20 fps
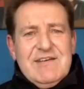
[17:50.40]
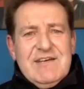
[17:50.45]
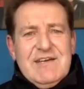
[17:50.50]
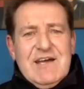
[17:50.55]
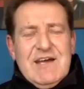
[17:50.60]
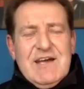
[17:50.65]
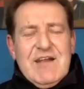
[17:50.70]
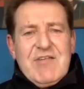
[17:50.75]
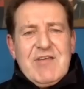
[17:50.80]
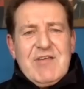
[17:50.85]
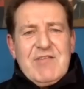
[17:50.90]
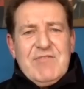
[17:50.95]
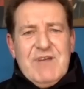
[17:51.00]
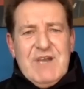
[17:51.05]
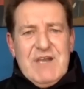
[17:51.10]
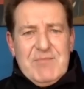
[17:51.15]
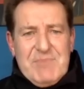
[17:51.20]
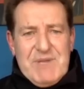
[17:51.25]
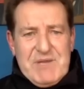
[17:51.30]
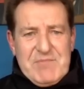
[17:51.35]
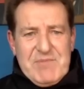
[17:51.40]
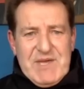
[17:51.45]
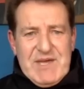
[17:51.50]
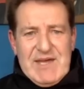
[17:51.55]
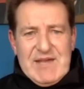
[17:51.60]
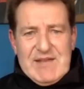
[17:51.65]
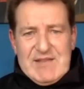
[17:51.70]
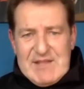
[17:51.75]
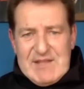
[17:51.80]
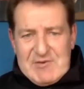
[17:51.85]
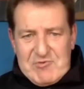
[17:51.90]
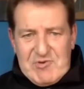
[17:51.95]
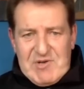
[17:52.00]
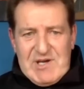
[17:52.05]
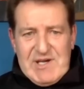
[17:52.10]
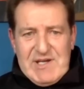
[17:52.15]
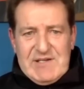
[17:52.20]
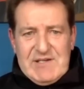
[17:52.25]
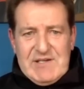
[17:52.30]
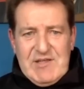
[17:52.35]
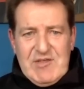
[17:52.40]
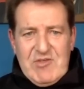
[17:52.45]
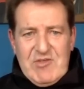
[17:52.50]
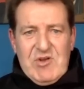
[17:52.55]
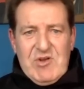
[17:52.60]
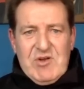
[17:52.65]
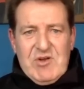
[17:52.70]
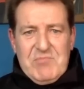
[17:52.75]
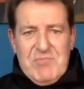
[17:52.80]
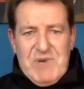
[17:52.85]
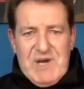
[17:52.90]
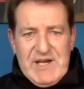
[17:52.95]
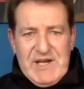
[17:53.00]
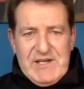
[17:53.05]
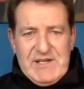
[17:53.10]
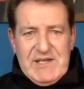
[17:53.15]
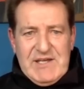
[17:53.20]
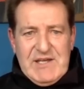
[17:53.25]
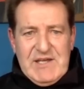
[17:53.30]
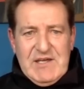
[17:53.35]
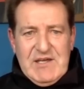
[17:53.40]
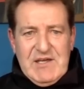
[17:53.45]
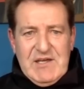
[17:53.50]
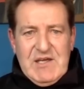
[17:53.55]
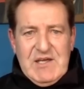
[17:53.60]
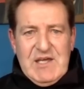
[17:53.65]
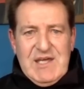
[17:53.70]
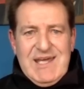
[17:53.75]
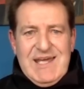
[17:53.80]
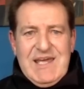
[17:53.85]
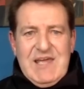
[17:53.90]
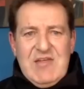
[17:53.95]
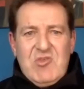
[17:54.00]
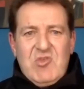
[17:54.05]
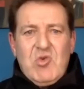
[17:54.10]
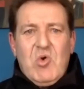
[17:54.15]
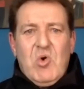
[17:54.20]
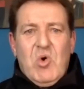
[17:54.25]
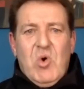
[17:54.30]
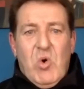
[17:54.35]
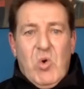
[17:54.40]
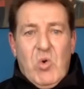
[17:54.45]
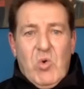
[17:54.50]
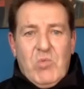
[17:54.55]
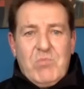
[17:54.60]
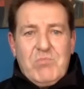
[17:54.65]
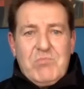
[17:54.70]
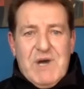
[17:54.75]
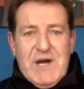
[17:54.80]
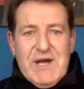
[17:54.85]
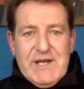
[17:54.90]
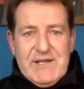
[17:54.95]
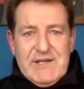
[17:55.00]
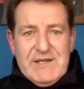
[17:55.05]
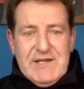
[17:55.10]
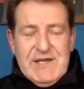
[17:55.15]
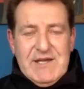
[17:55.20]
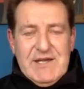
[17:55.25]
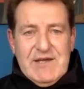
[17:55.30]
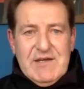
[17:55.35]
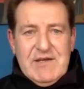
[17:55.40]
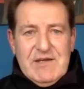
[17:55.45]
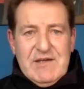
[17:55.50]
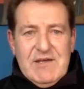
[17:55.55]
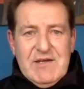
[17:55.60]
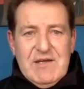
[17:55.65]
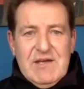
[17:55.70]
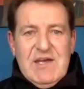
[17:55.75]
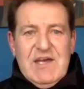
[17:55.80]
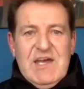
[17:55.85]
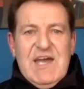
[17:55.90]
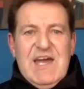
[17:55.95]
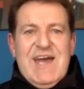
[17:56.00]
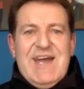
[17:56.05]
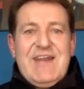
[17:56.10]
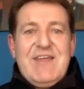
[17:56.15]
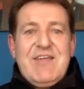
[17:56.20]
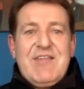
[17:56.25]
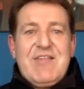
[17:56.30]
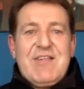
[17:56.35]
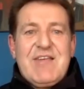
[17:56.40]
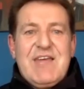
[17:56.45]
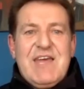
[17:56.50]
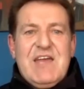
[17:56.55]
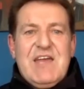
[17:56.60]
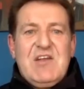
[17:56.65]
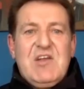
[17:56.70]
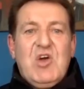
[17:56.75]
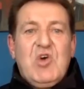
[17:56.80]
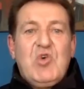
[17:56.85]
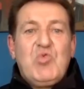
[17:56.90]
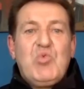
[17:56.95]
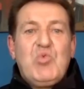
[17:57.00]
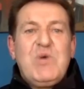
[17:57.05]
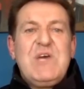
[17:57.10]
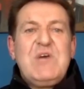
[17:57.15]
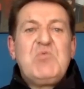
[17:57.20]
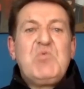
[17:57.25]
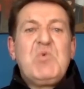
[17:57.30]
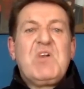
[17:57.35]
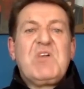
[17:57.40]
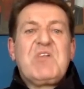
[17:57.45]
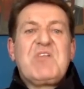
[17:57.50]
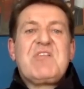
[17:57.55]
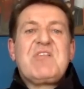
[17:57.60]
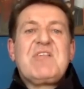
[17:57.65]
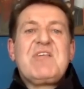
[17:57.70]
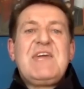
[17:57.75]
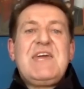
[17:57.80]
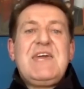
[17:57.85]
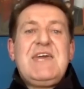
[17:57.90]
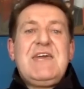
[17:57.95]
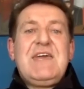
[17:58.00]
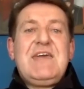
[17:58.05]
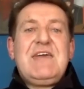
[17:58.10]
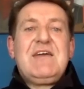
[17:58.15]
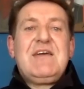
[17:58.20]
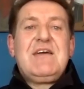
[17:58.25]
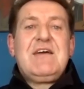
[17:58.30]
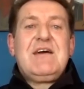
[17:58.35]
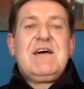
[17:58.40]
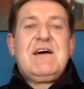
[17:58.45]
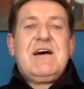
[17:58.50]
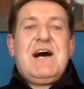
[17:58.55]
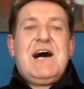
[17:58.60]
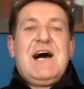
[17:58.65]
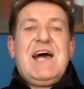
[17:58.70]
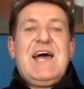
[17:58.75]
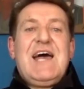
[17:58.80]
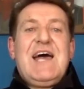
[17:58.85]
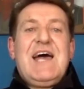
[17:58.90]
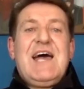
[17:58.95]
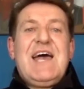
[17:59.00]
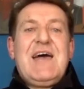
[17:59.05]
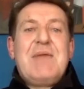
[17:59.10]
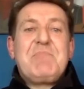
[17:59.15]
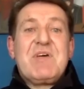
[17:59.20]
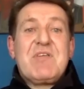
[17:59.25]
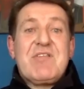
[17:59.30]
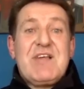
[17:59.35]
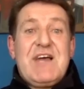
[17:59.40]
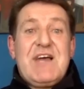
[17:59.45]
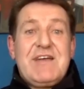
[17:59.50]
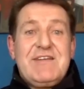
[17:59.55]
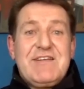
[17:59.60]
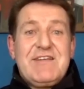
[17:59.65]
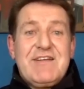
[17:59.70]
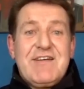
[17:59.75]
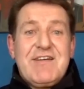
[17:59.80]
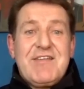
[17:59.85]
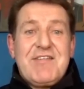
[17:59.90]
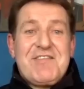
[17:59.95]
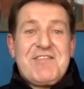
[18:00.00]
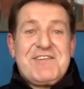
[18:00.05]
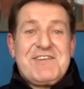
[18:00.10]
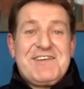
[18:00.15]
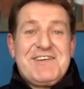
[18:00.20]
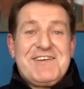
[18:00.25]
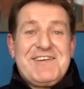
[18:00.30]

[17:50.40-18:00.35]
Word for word: And I said, Philip, let me get that right. He's not mighty, he's almighty. And he said, We will see. I am a Satanist.